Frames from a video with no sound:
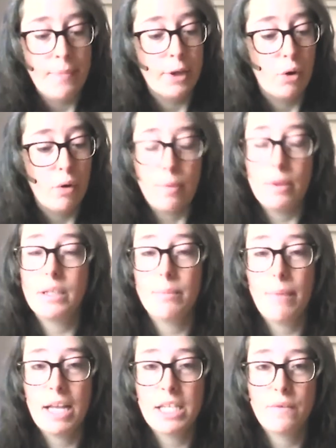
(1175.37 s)
the crippling
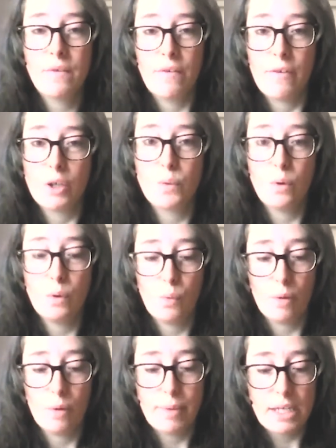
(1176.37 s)
demands of the First World
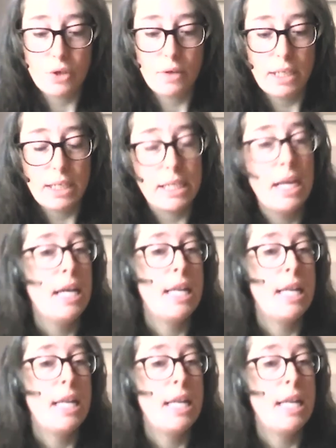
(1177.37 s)
War peace treaties,